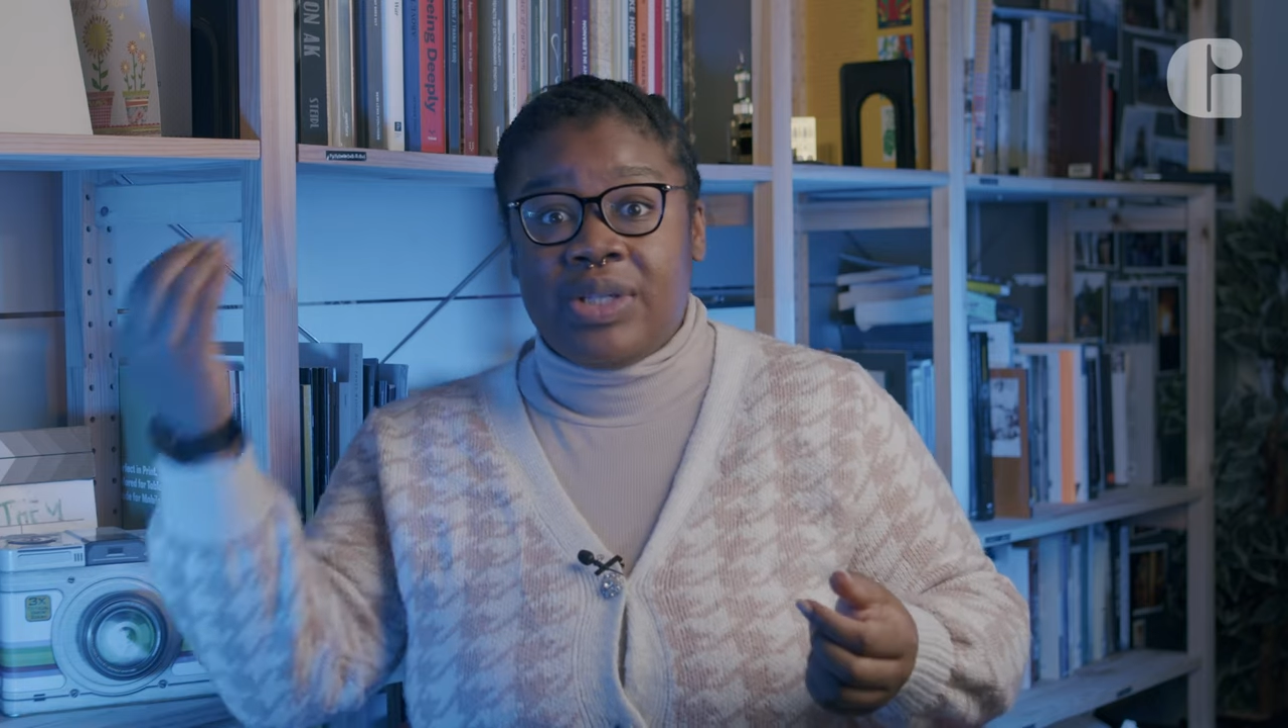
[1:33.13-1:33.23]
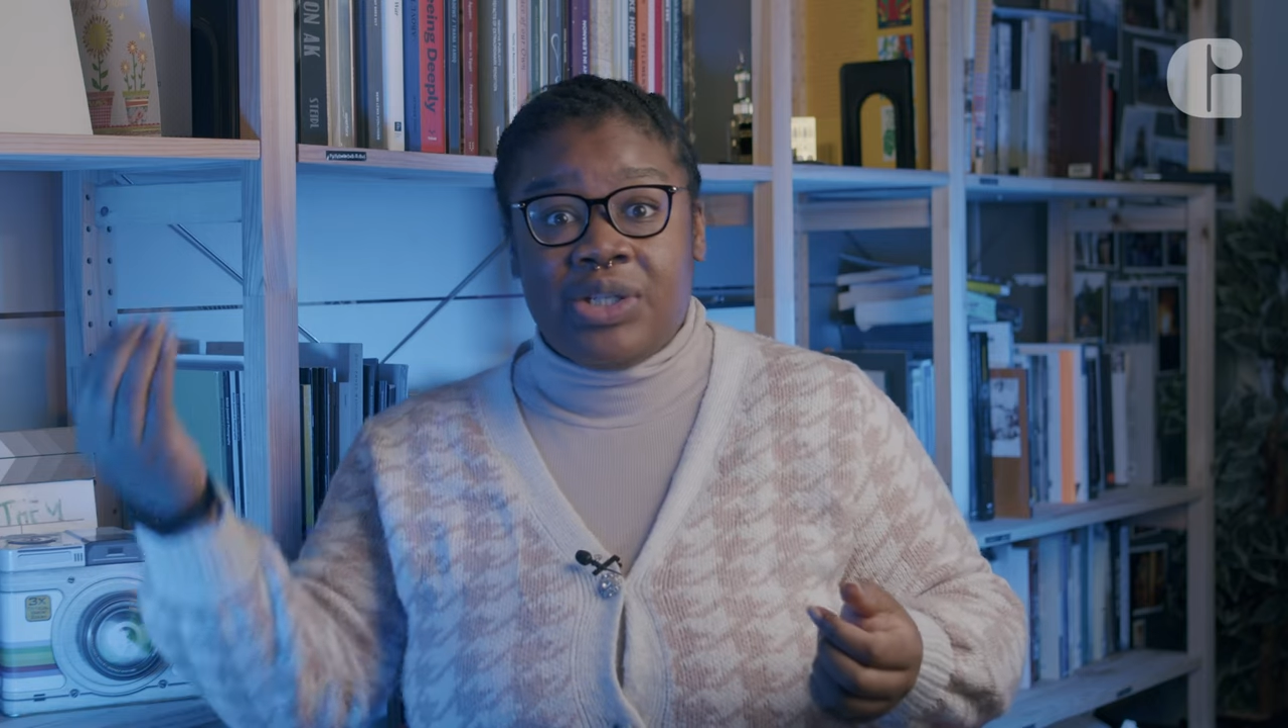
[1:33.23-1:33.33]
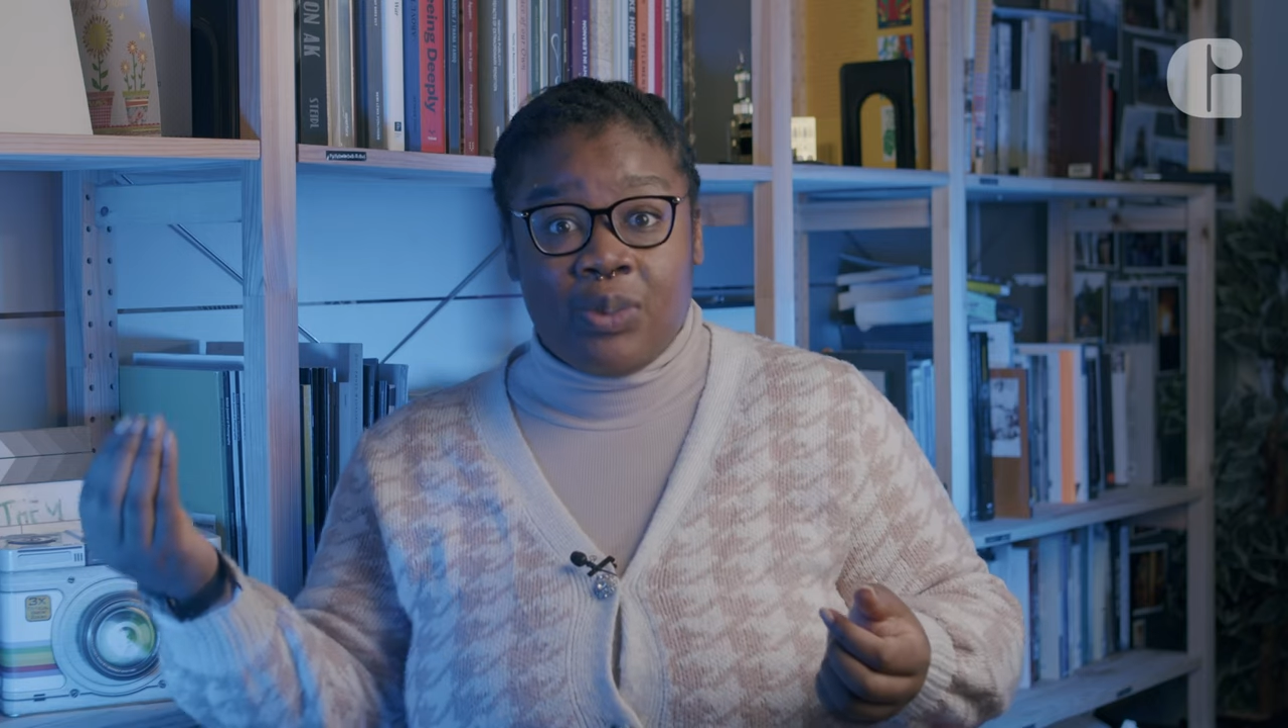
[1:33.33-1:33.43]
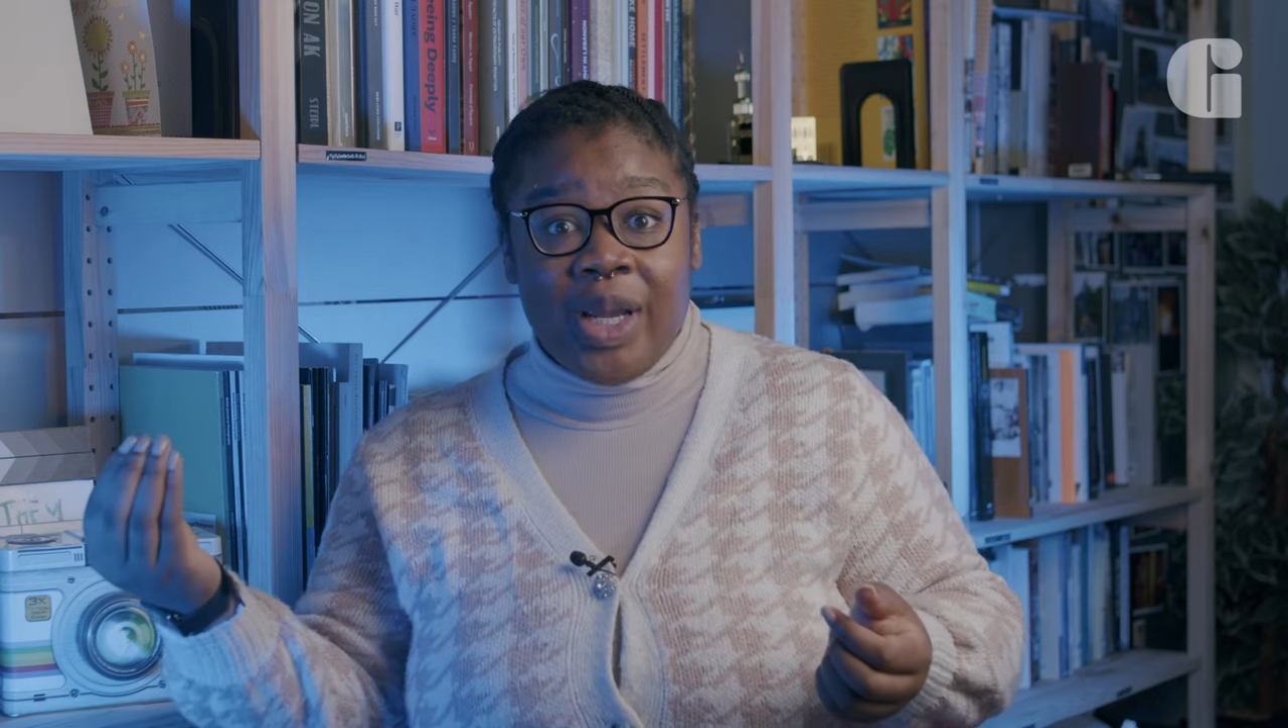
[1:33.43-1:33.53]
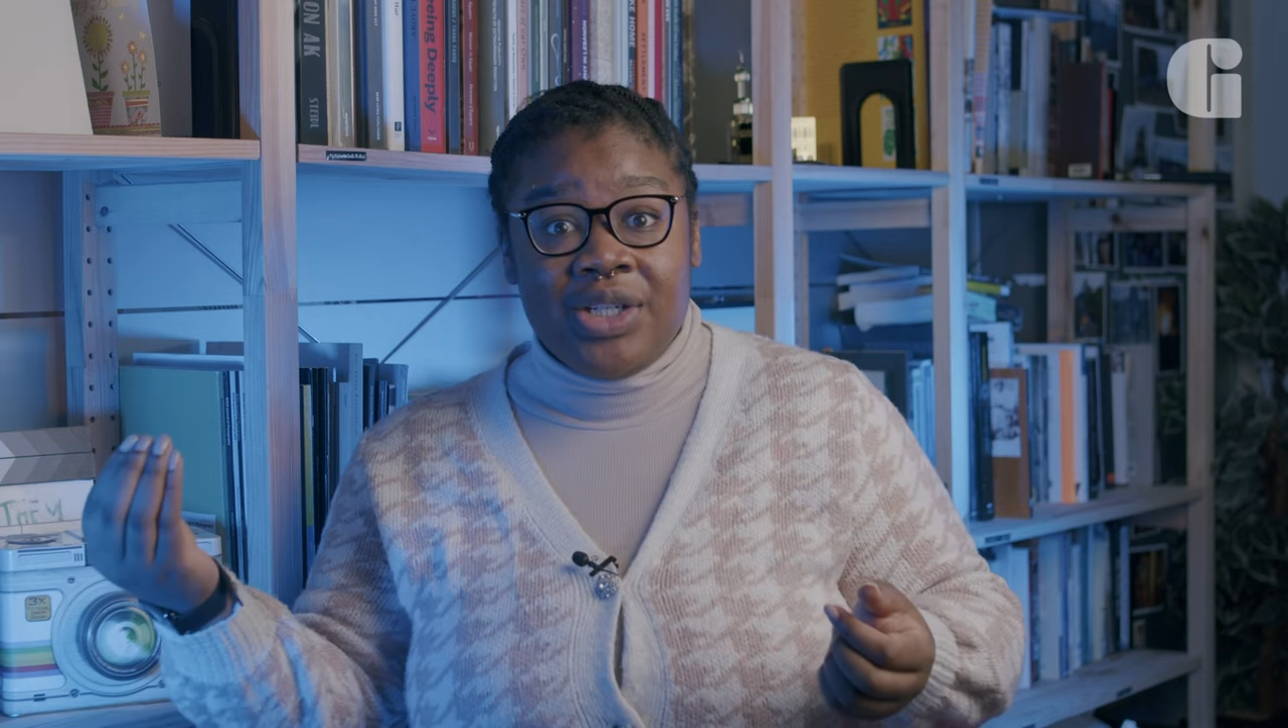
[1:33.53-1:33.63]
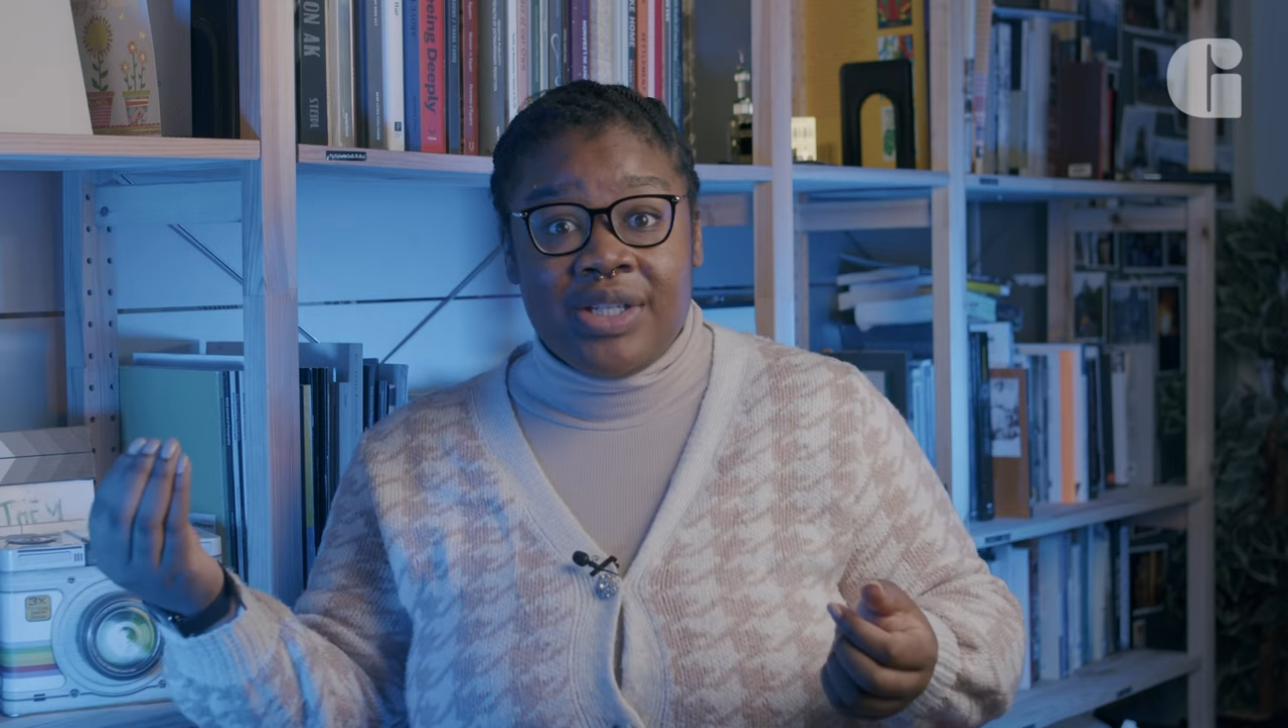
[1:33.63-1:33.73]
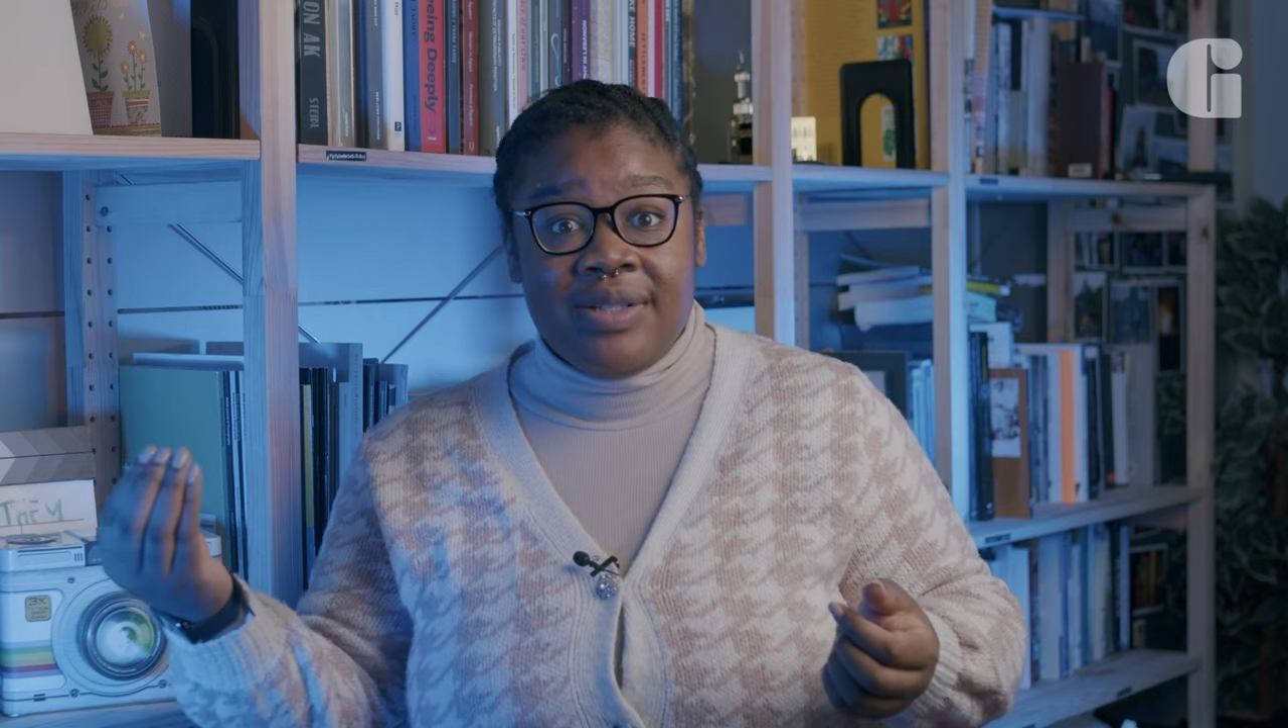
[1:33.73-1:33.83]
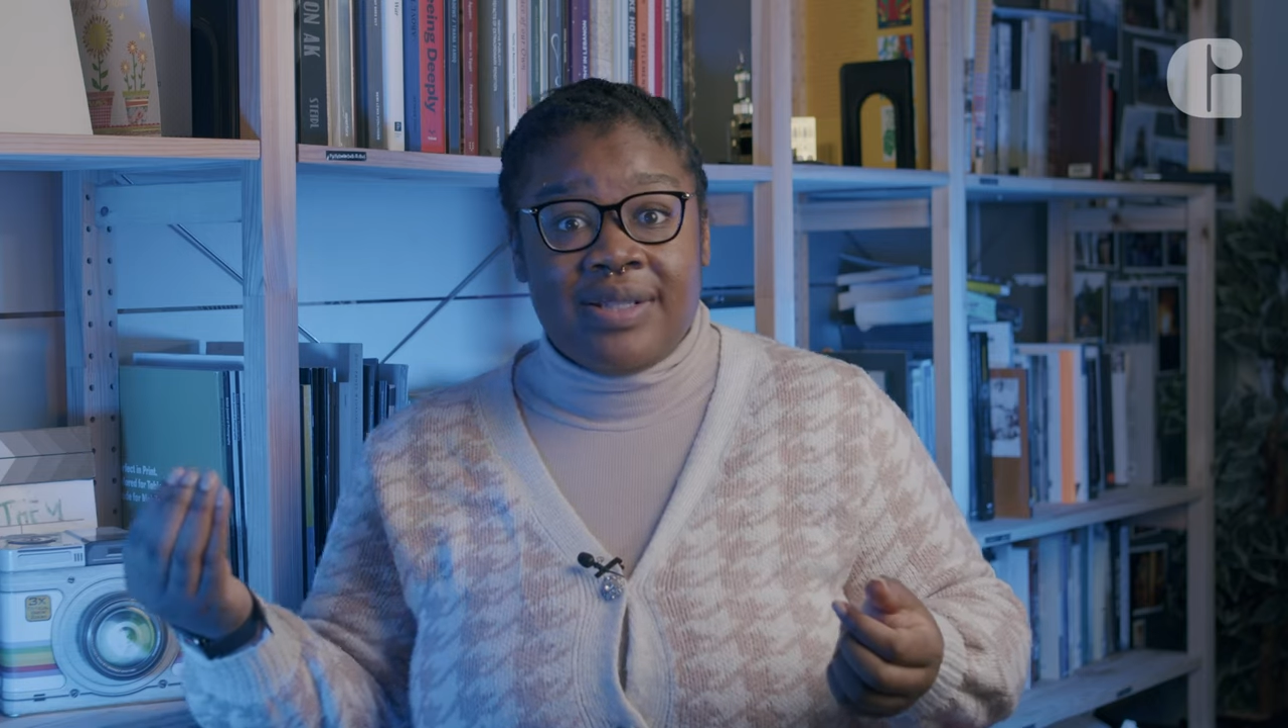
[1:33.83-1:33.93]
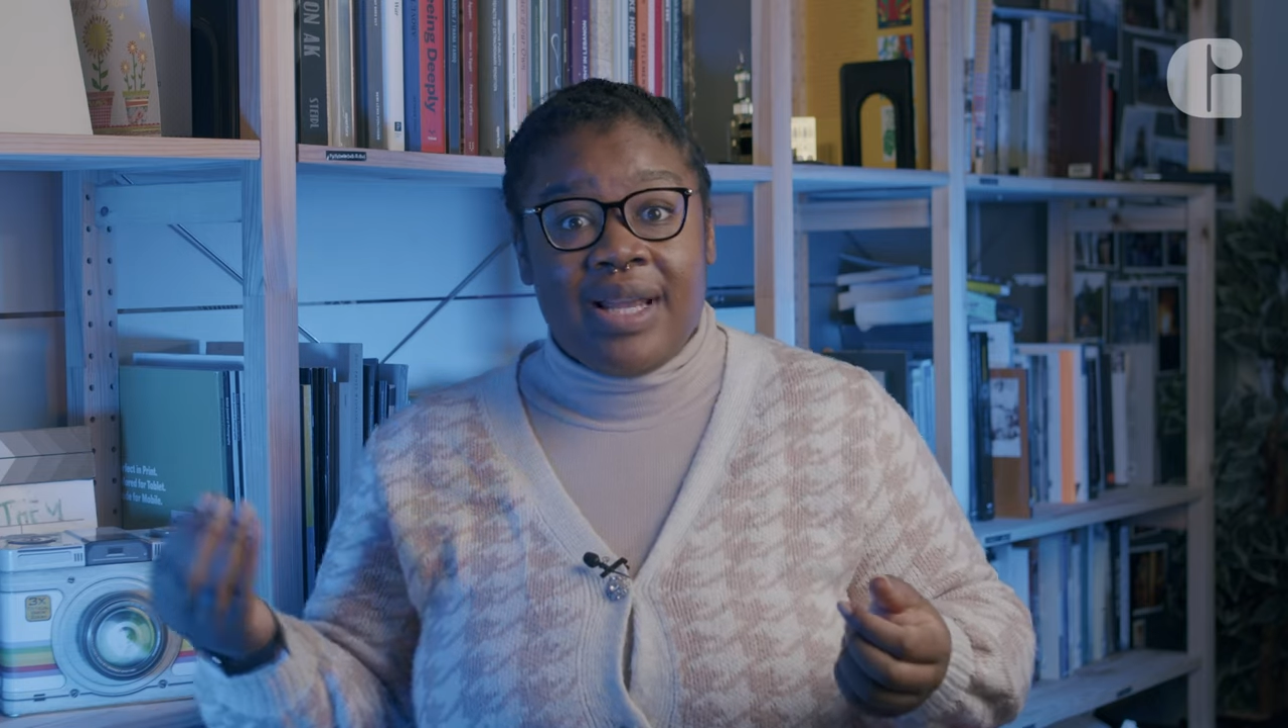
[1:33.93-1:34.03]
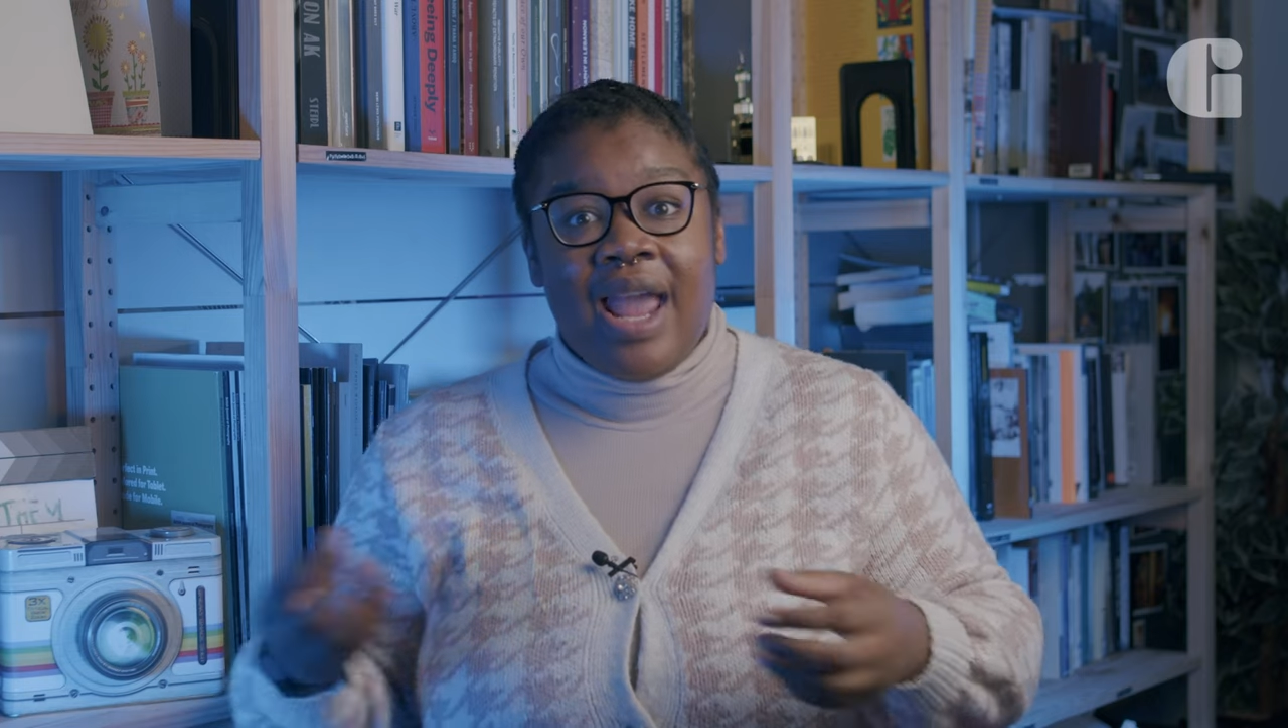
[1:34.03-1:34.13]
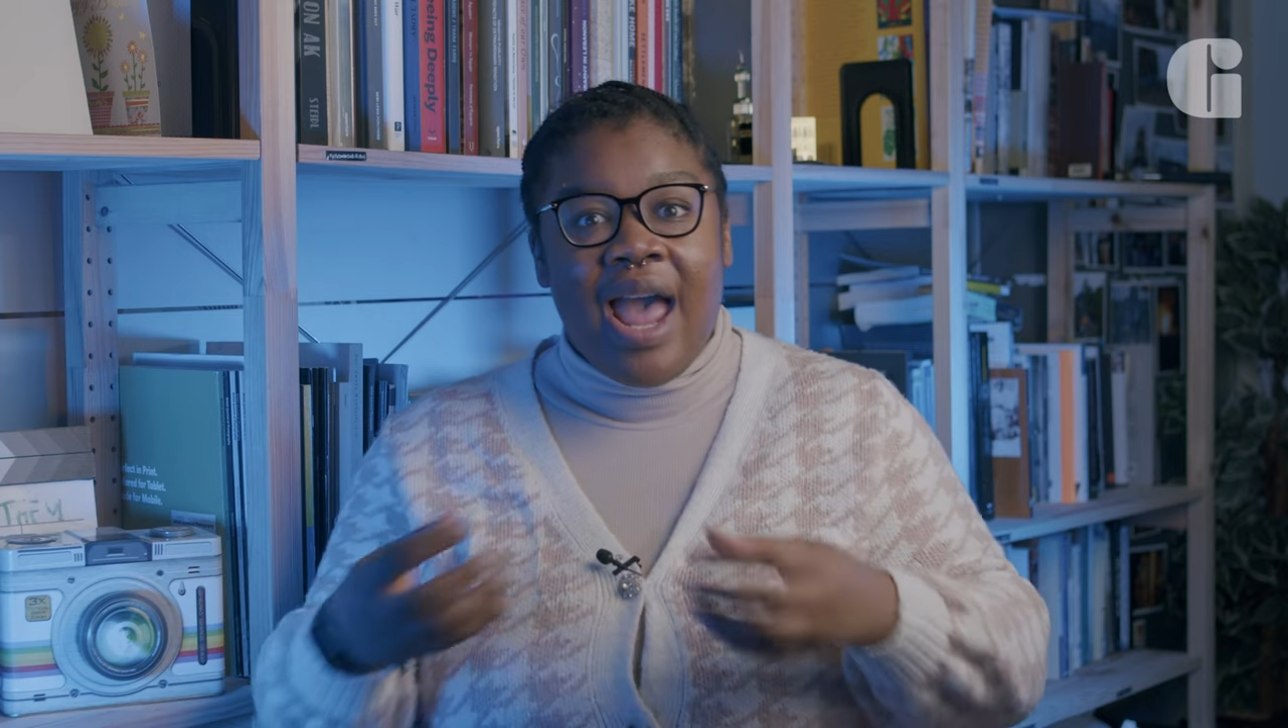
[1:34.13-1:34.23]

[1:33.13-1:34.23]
situations,